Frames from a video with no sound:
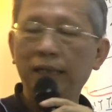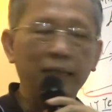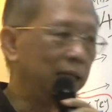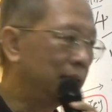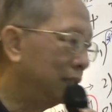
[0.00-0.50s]

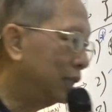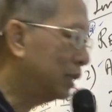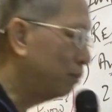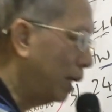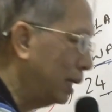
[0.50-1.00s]
Then
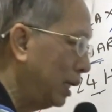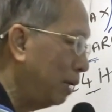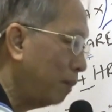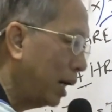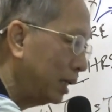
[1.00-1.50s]
this
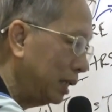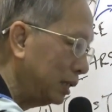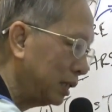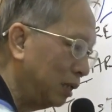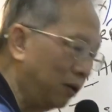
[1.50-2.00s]
mundane mind
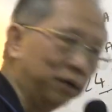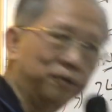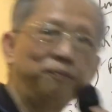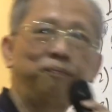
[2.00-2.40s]
is gone.